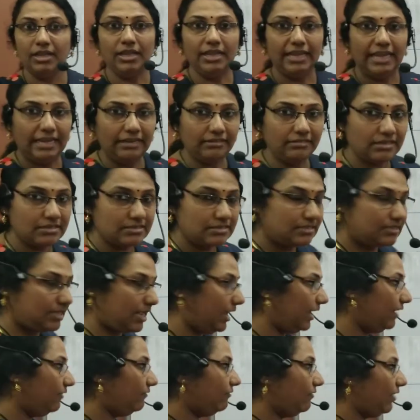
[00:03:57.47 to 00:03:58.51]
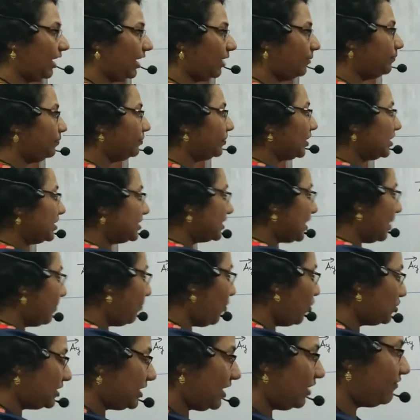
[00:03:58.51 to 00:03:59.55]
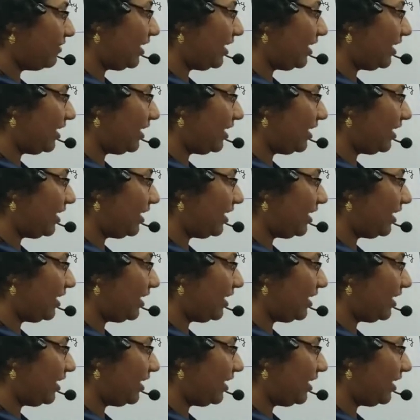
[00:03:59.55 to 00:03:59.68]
In the same way, suppose a